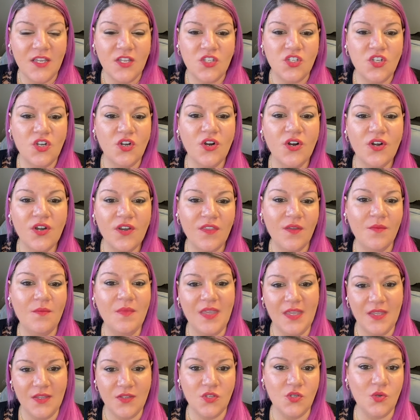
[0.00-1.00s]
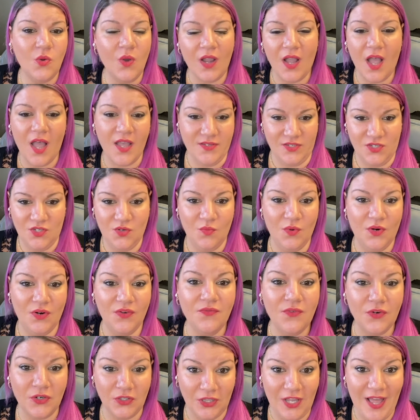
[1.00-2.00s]
turn them into a customer
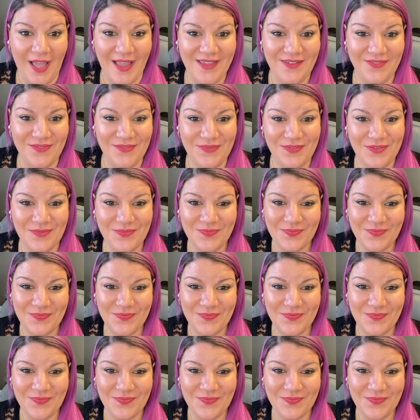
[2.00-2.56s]
for life.